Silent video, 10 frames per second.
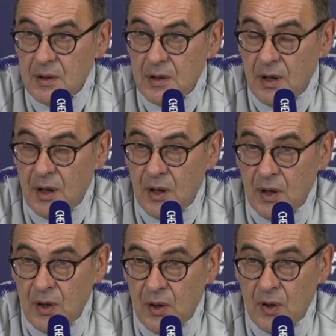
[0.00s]

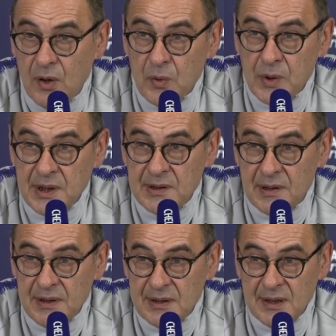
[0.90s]
Oh, we need a
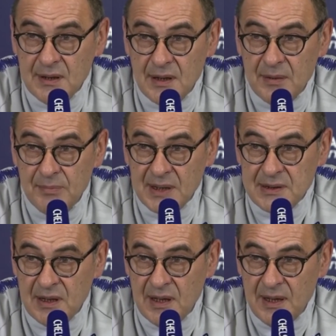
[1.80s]
leader, but
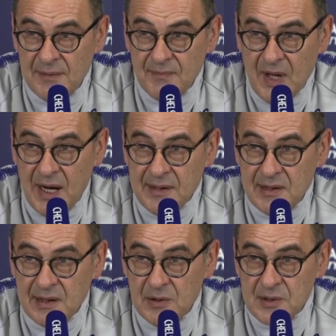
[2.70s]
I
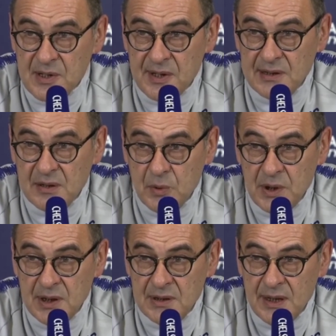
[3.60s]
think also that we
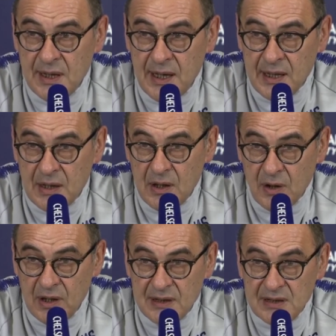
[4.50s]
need a
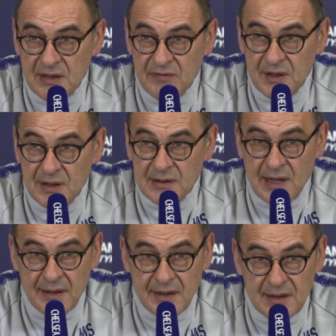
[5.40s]
collective
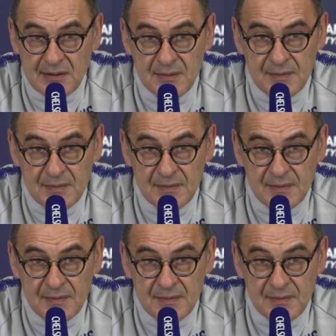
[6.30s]
target.